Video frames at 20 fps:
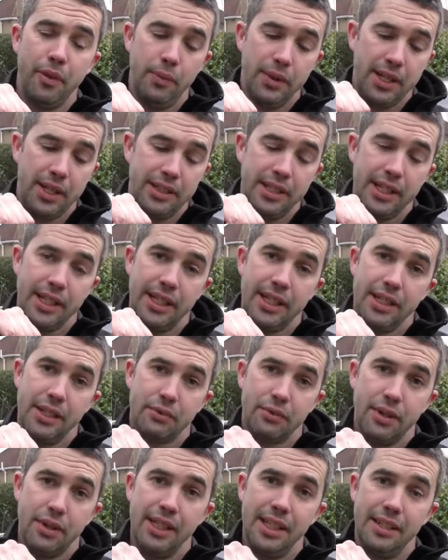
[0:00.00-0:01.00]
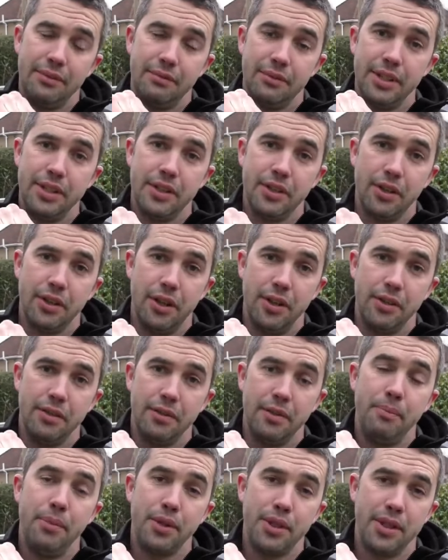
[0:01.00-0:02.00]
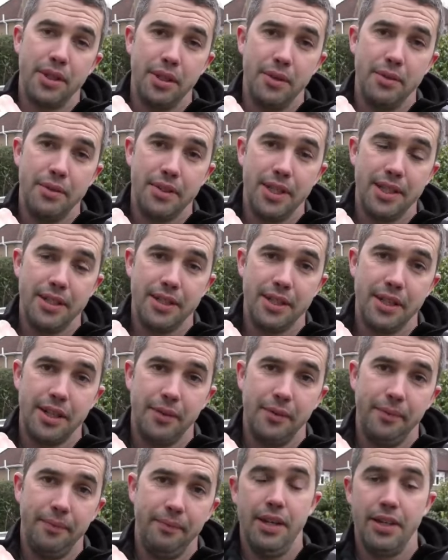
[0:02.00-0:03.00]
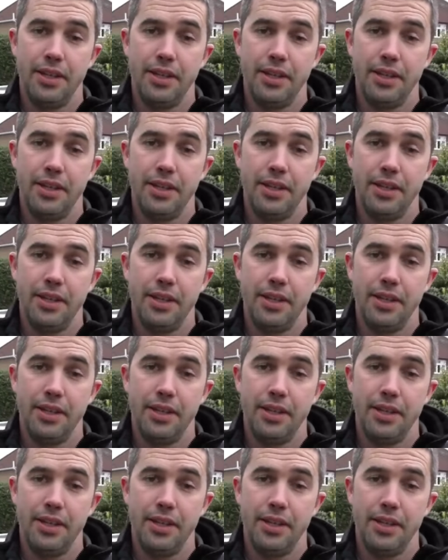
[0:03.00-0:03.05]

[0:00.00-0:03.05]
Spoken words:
we can then get the right leverage on pushing those dents out.